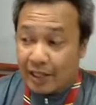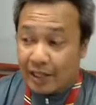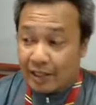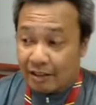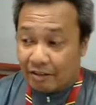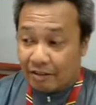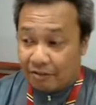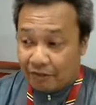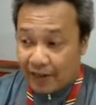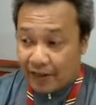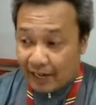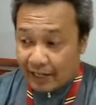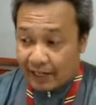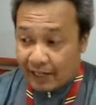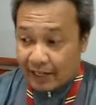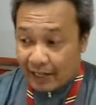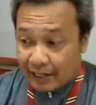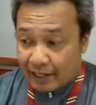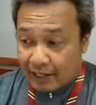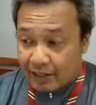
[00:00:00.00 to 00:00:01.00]
The fact
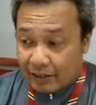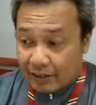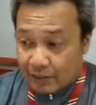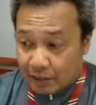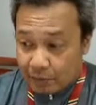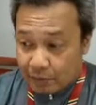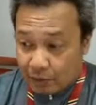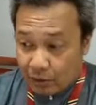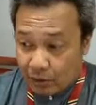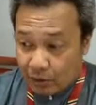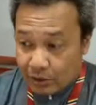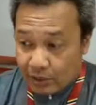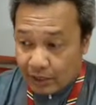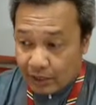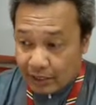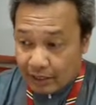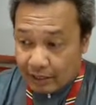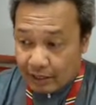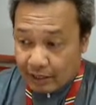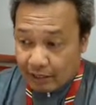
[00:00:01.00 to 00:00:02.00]
that the response
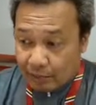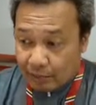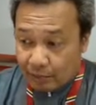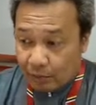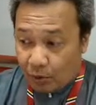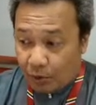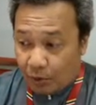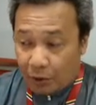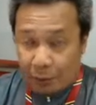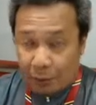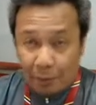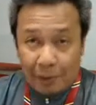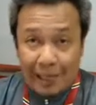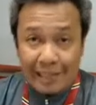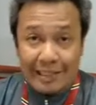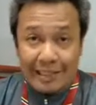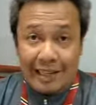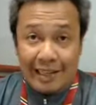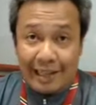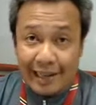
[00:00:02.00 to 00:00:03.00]
in both
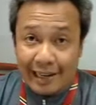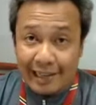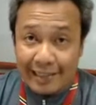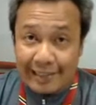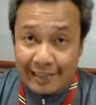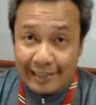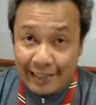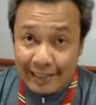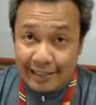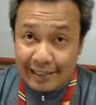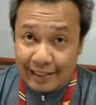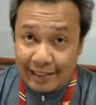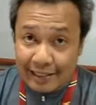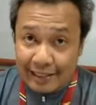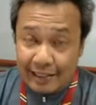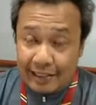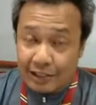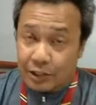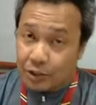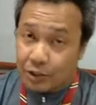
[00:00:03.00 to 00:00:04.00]
plates are
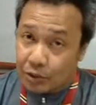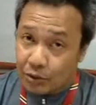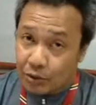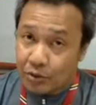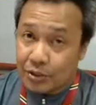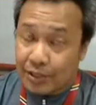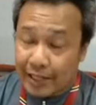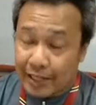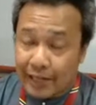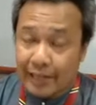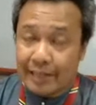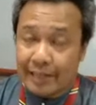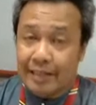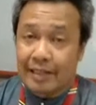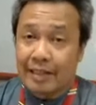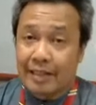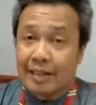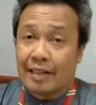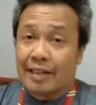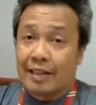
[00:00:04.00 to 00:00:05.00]
identical shows that
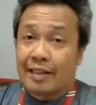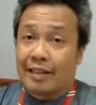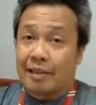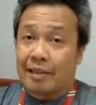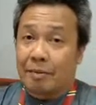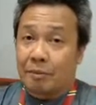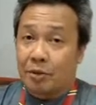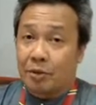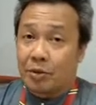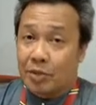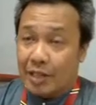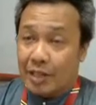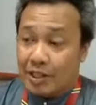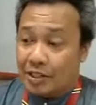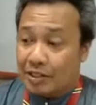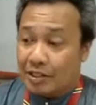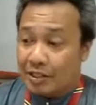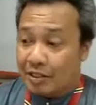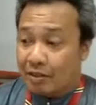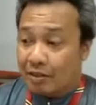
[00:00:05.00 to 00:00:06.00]
the
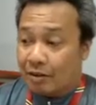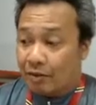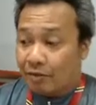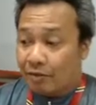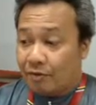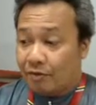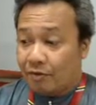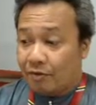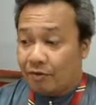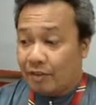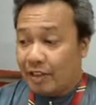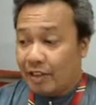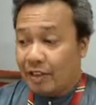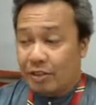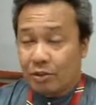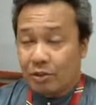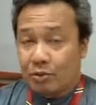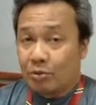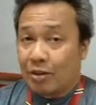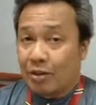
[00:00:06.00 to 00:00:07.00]
mutations of
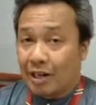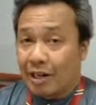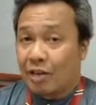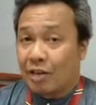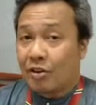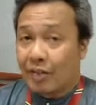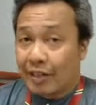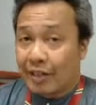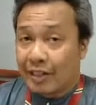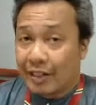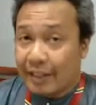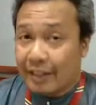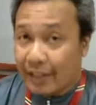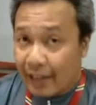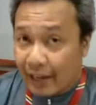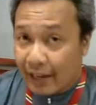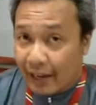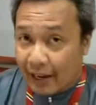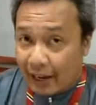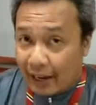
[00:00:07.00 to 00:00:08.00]
these two are already
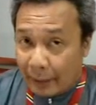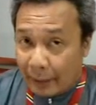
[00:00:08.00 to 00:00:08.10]
there